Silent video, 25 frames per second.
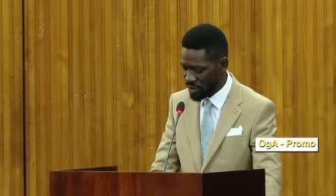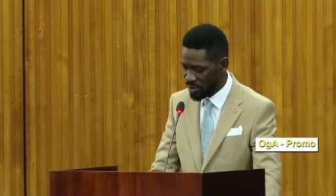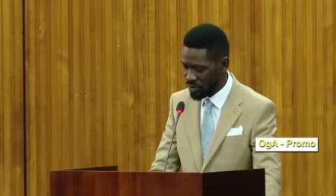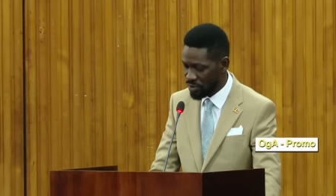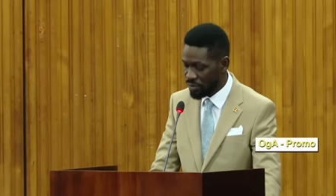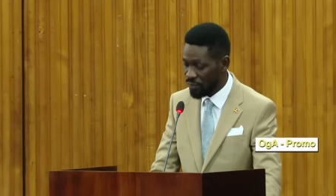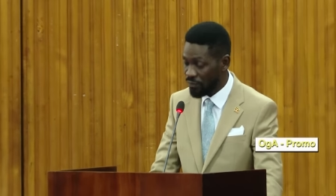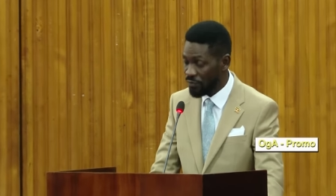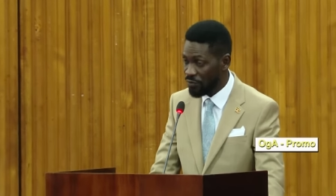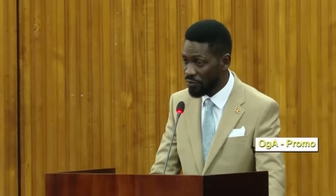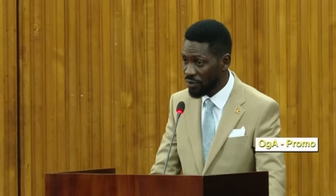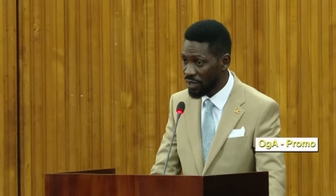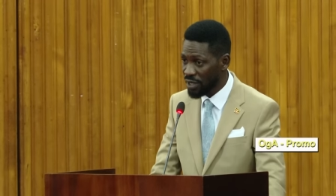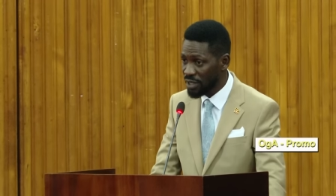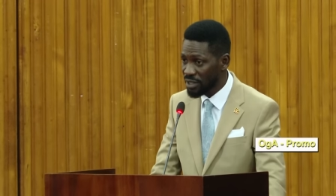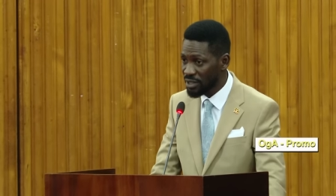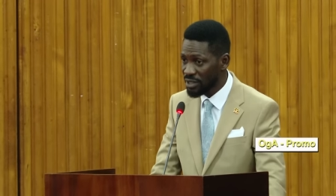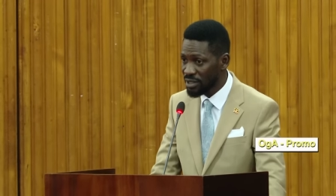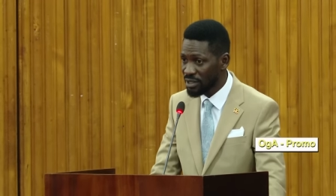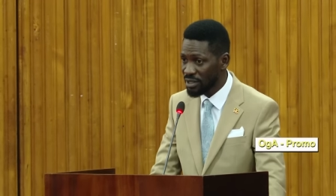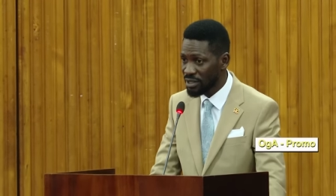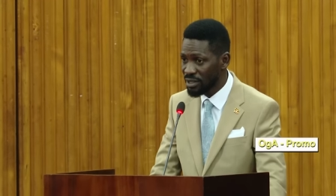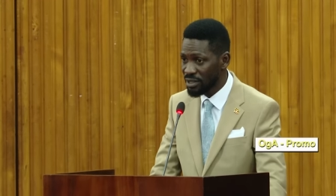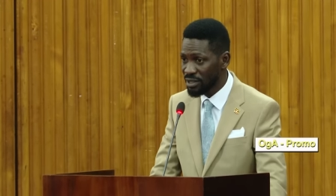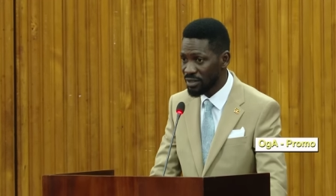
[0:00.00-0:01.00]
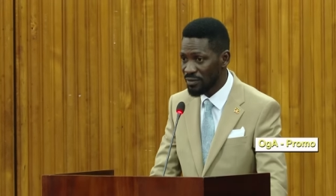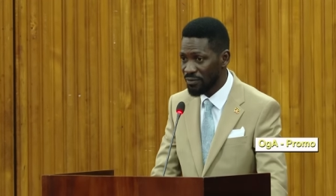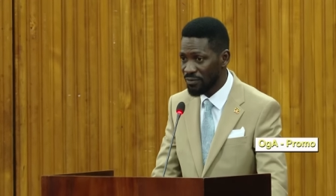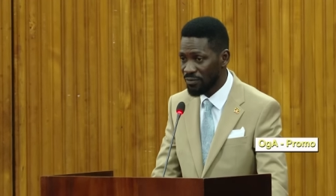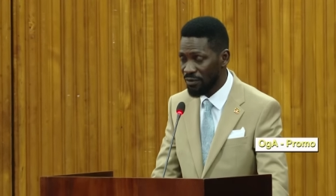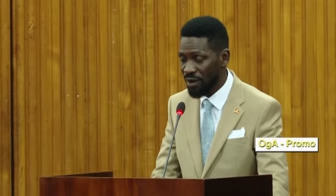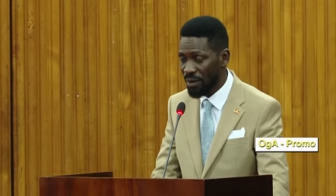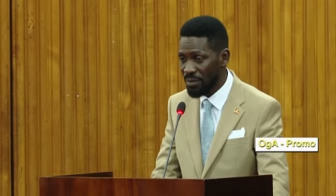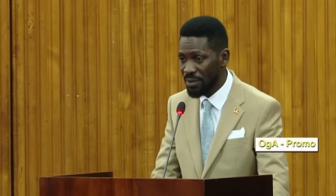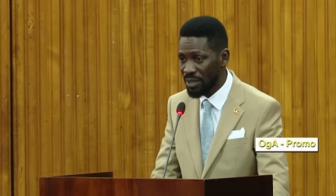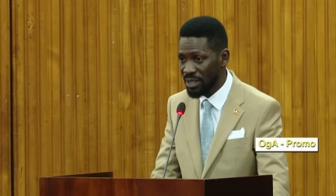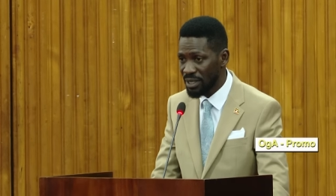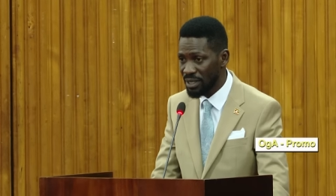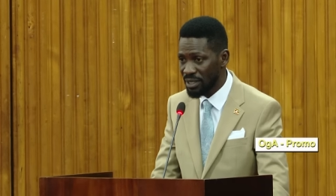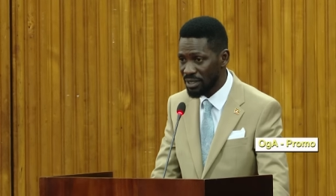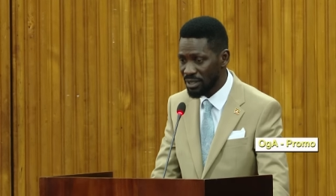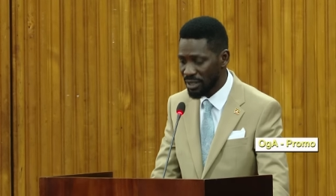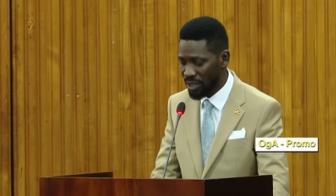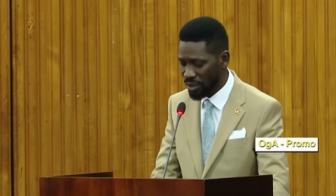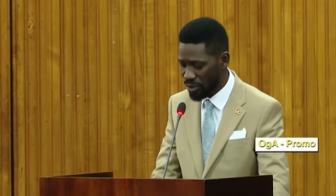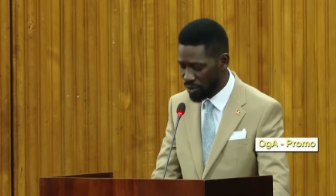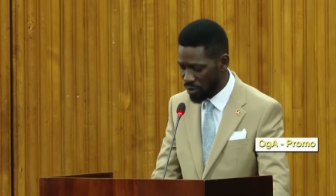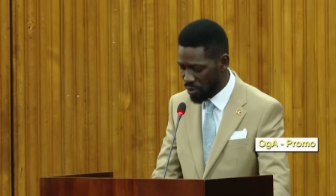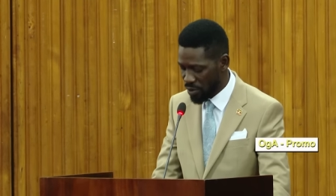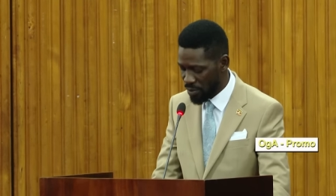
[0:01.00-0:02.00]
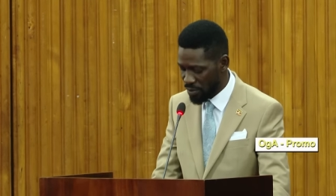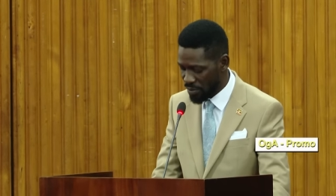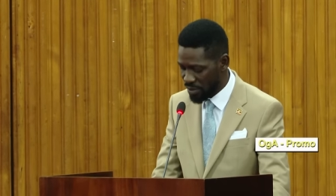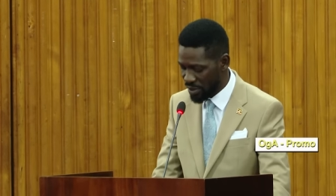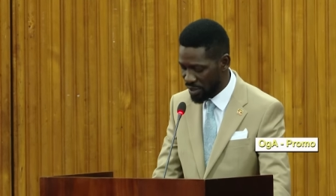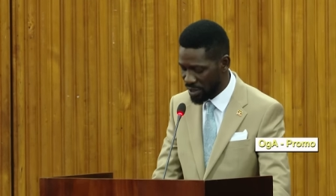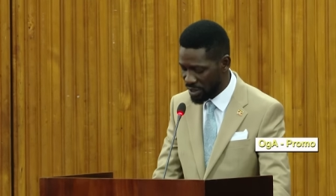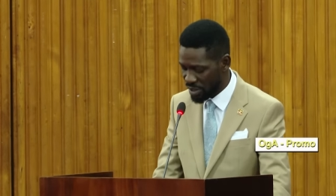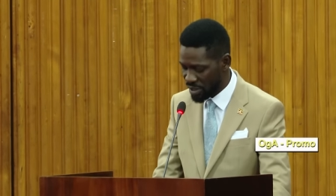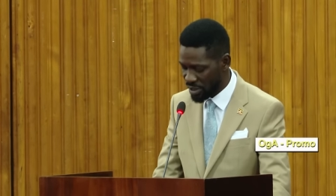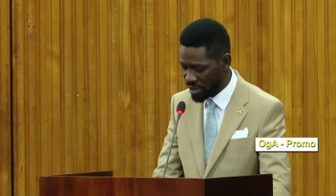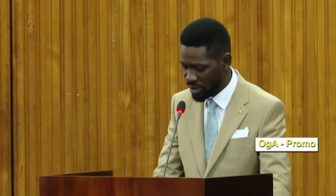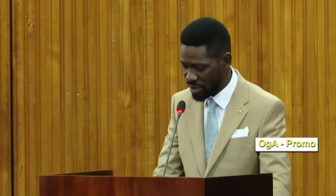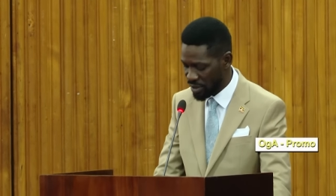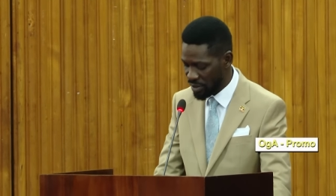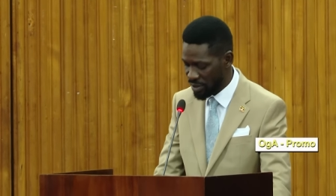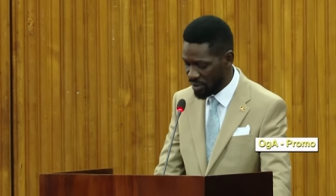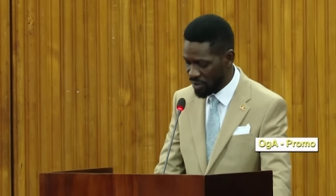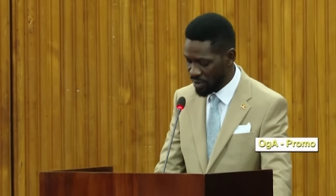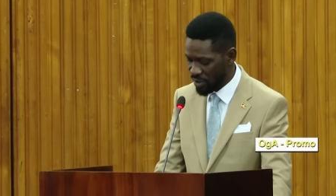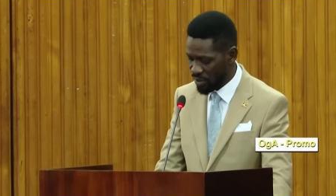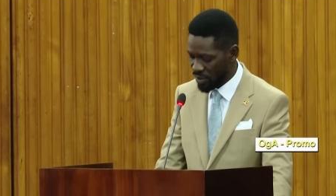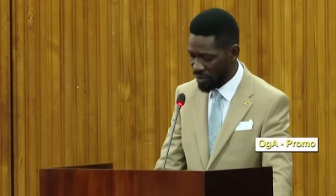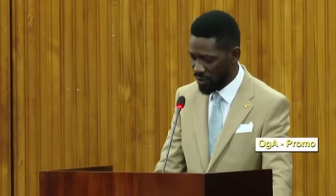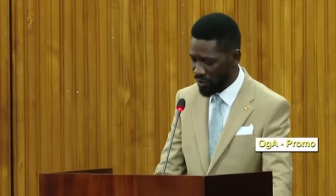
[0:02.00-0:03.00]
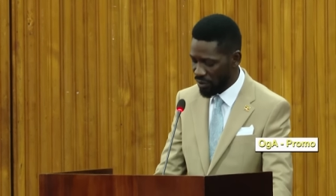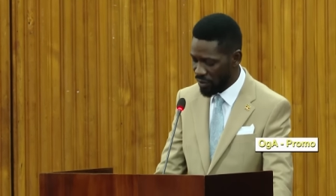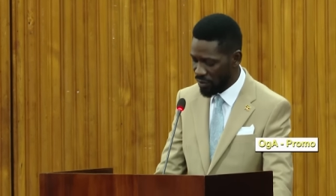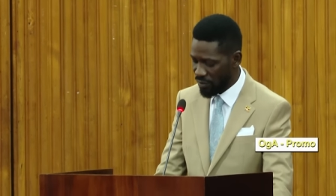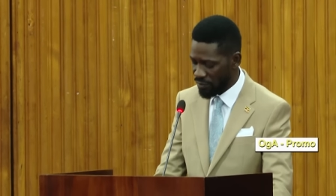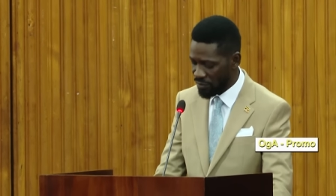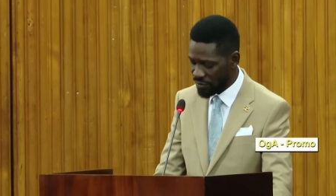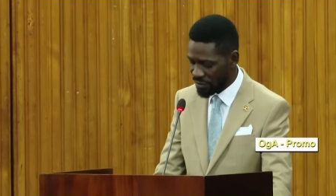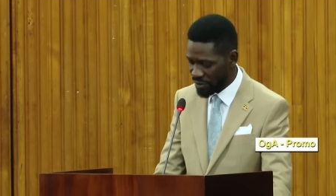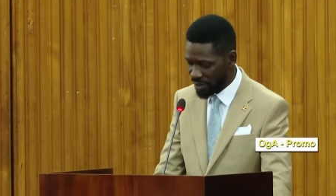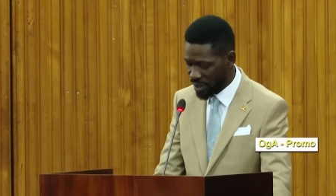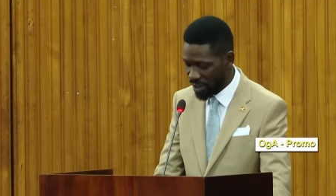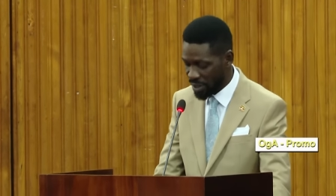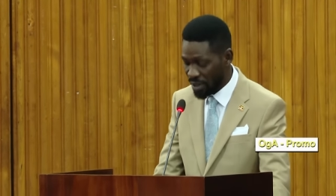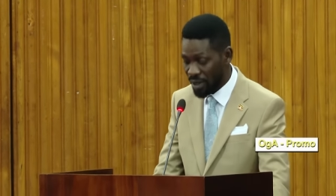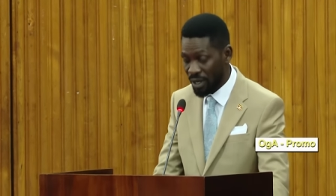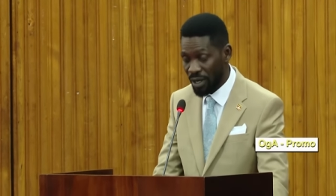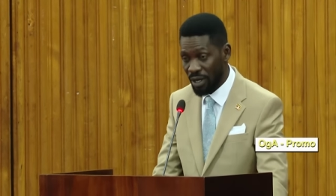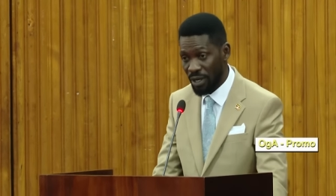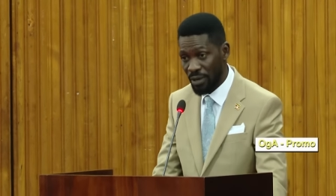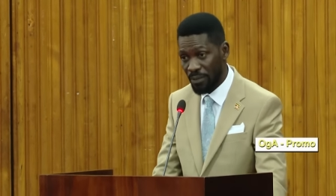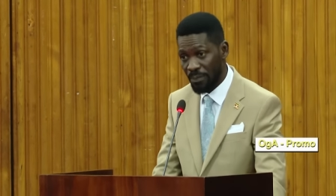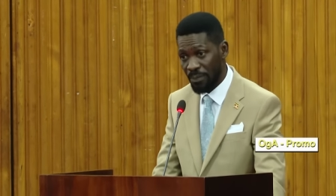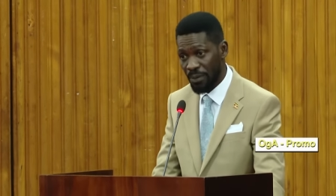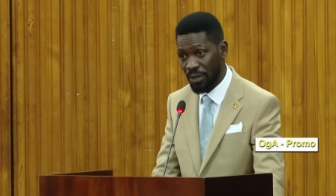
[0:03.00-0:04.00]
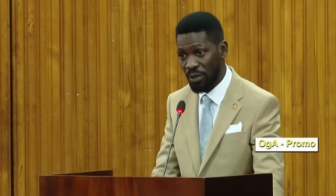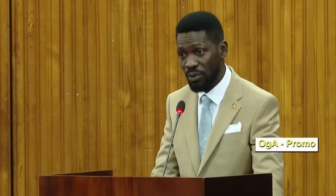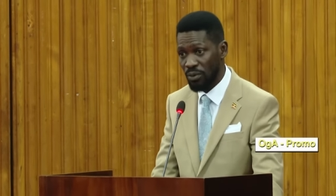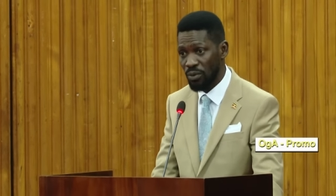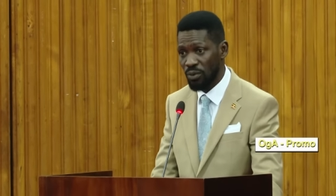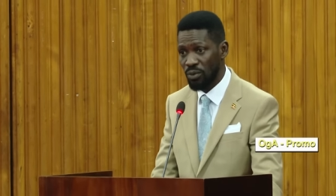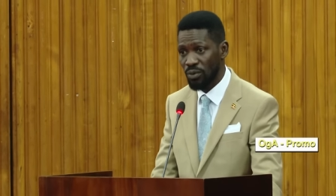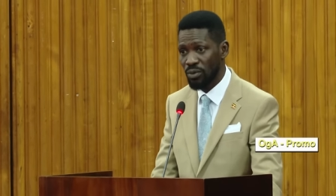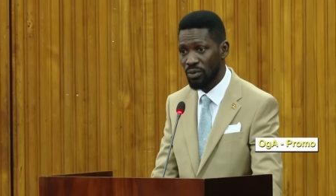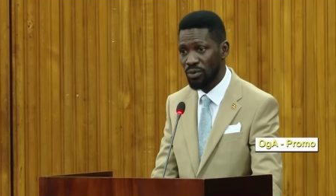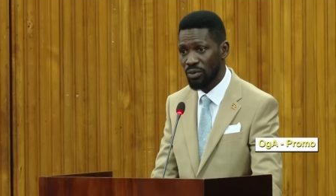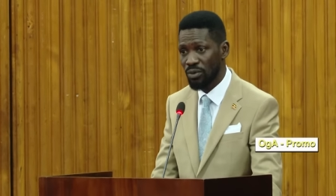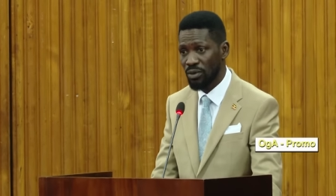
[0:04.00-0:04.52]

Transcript: to friends, families, and comrades of Sarah Eperu,